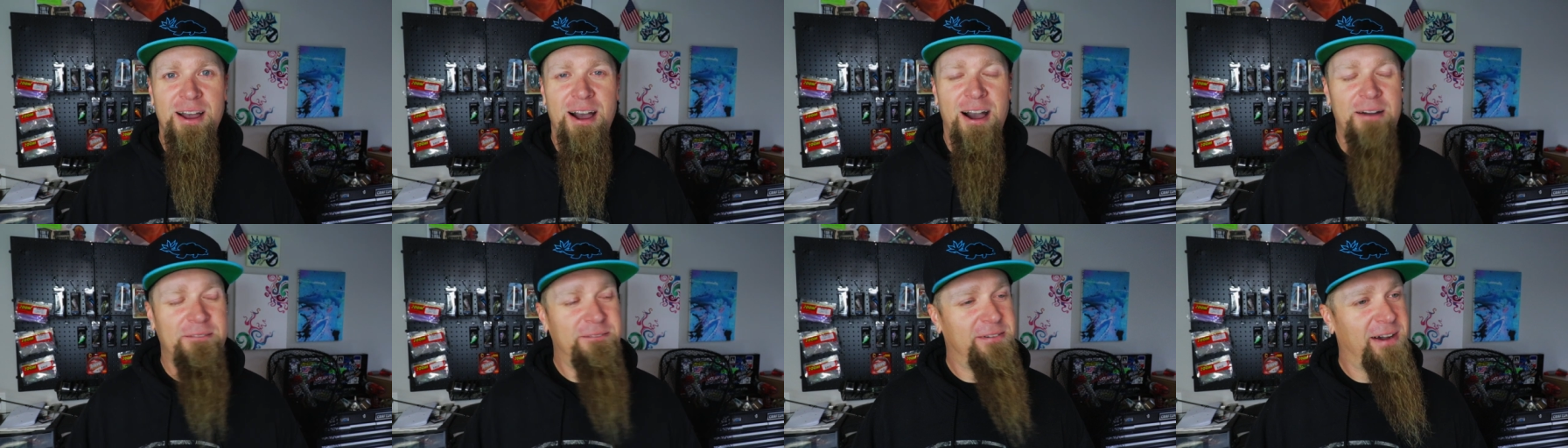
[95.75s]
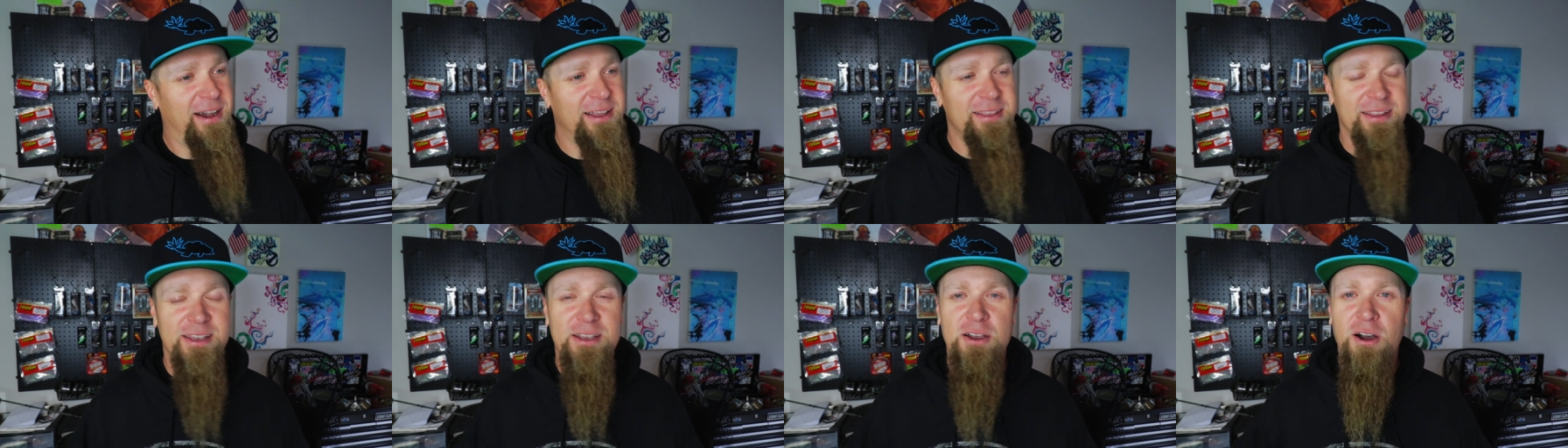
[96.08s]
I
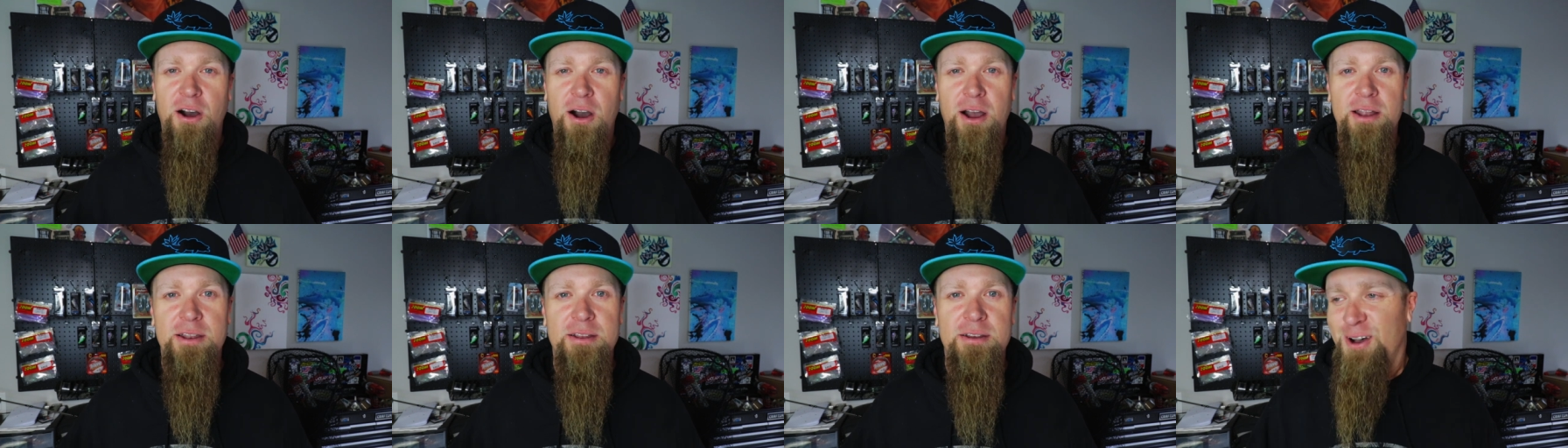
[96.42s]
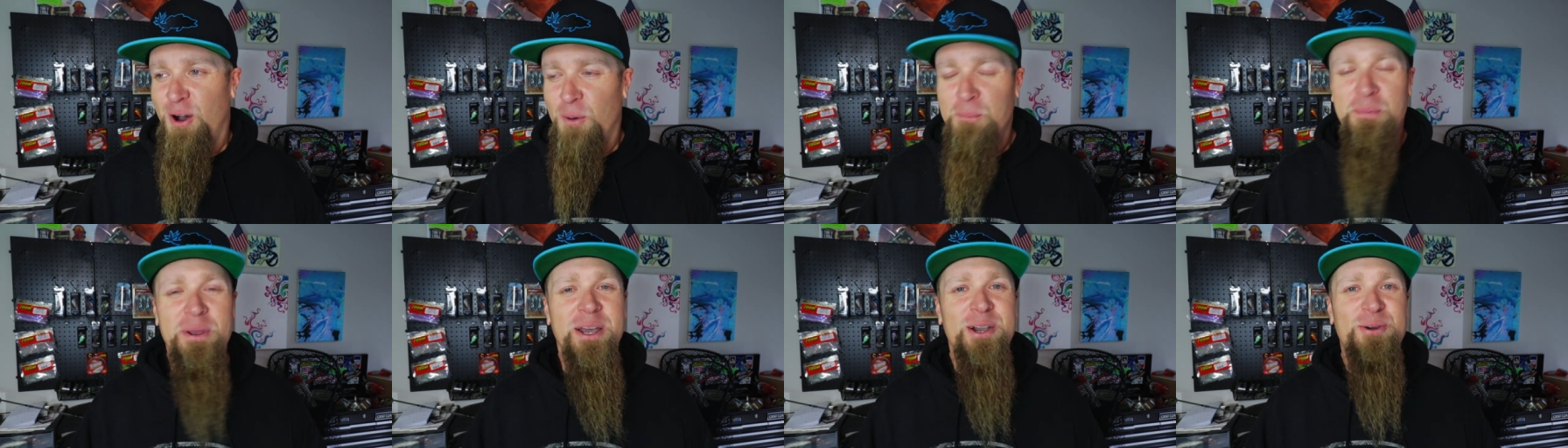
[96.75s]
finally caught
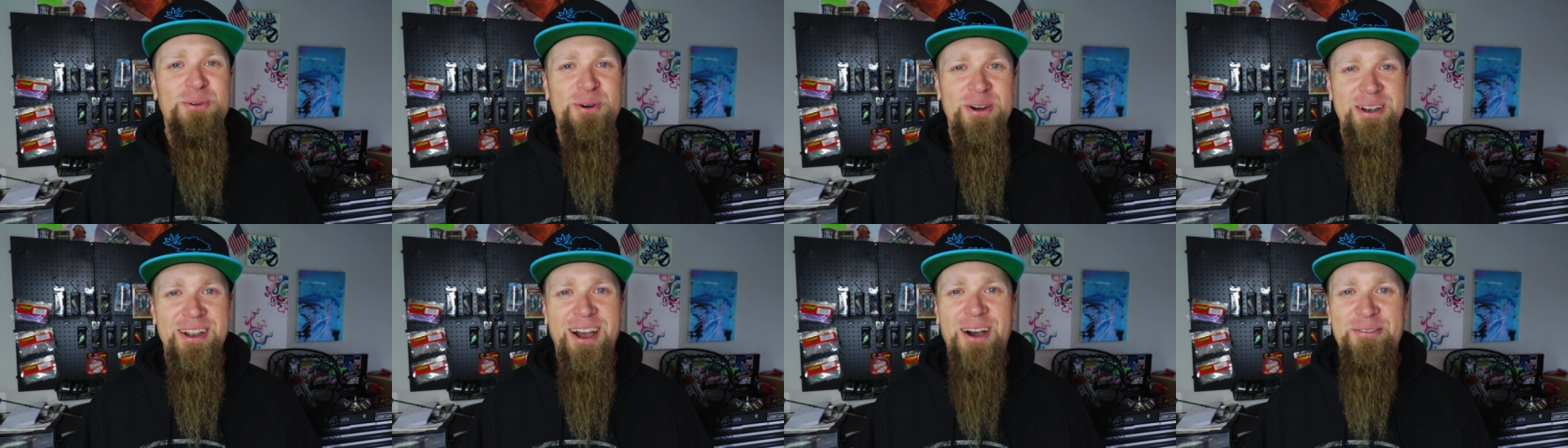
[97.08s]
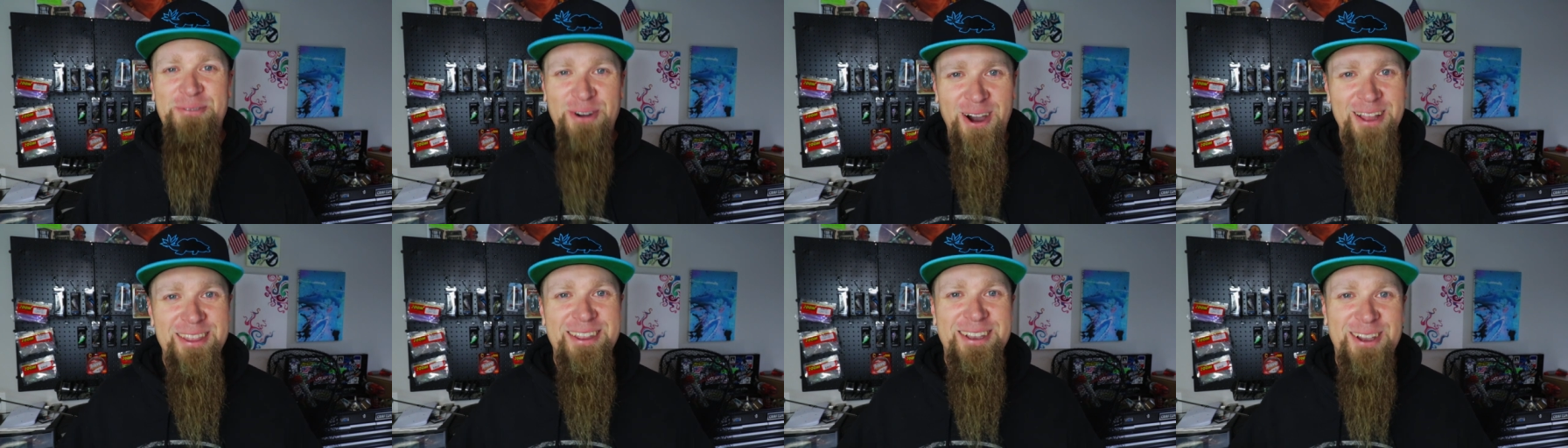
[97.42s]
a big one. I
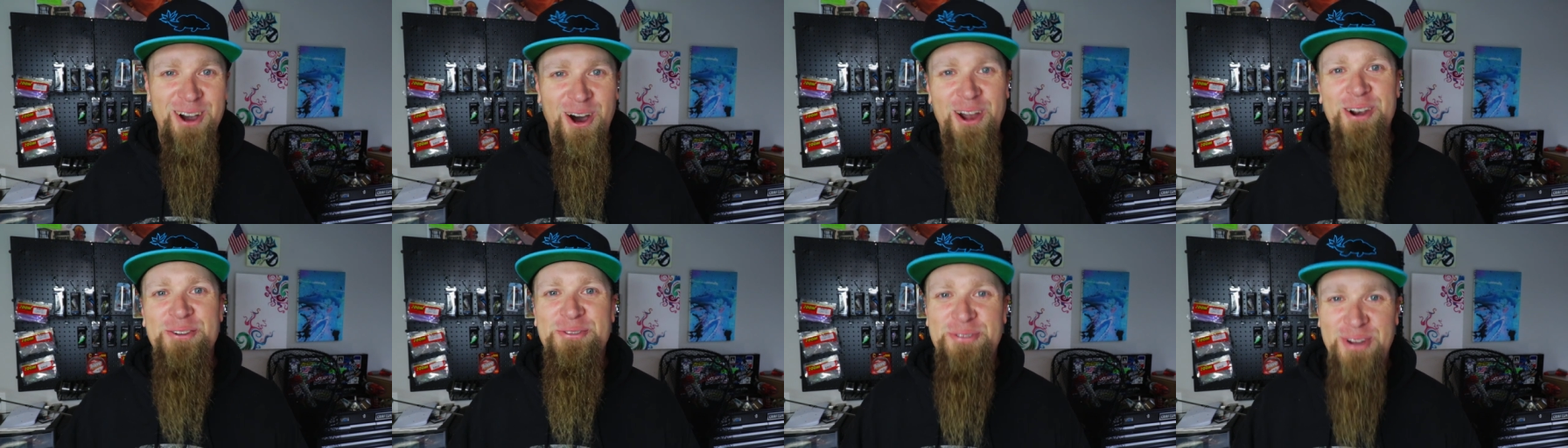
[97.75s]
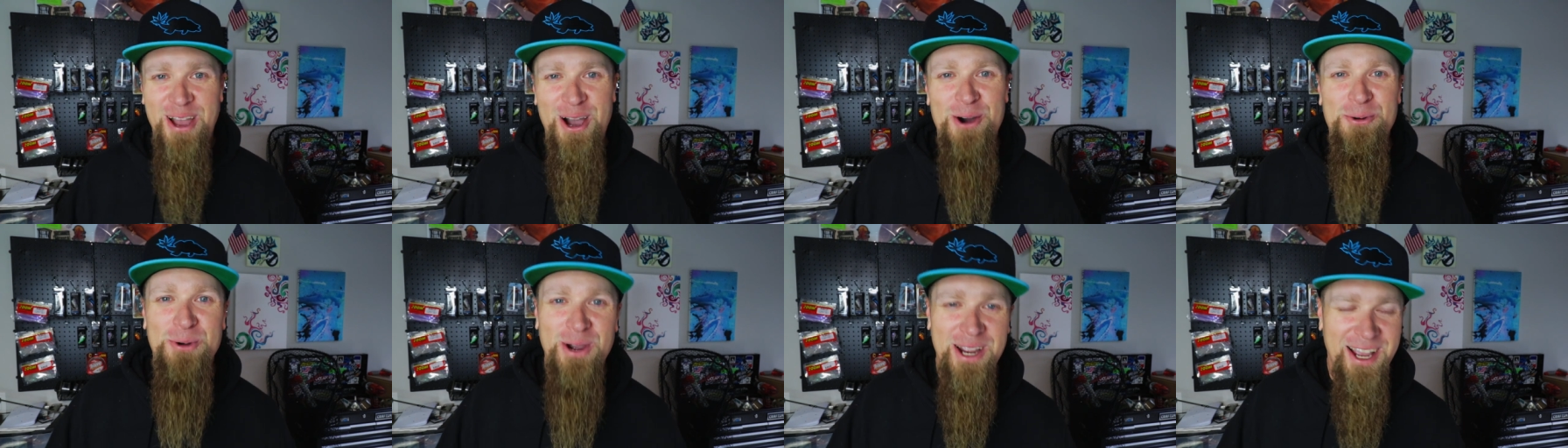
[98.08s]
finally caught a
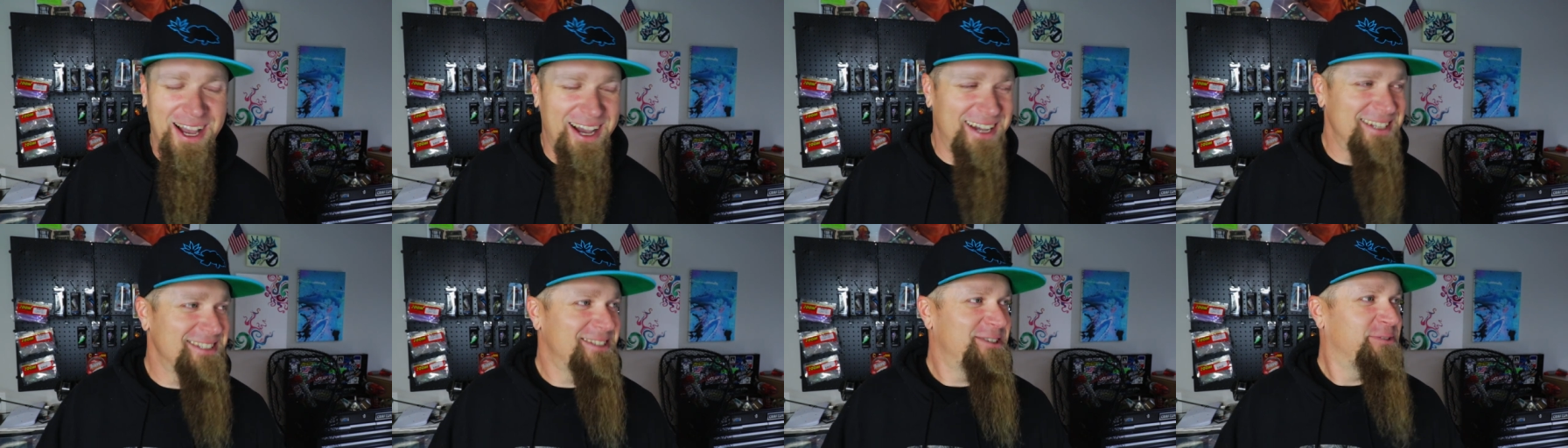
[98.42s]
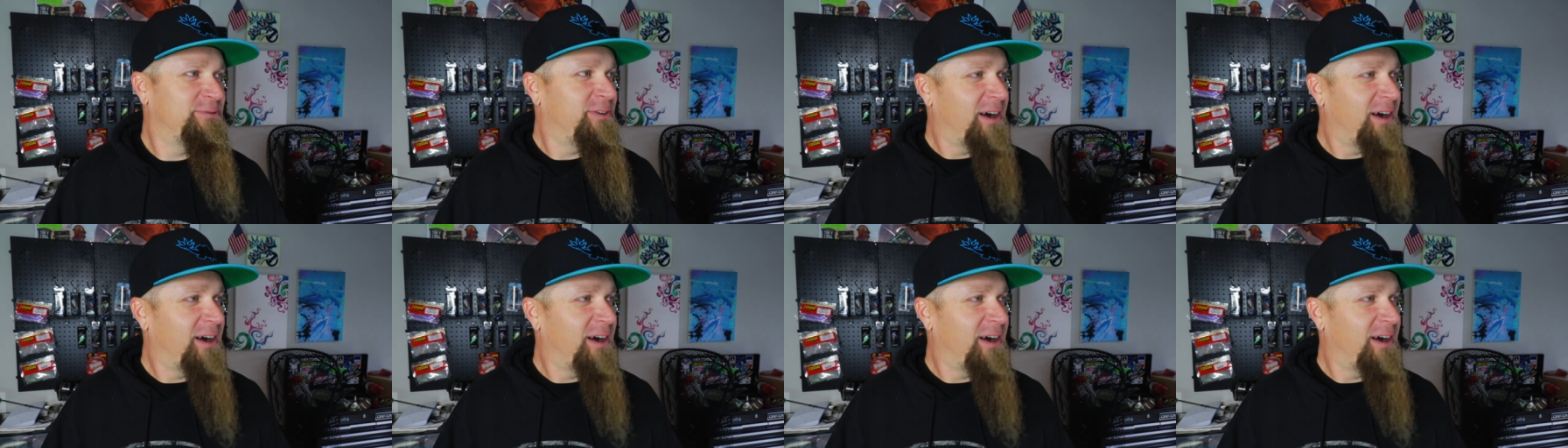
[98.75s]
fat one, guys.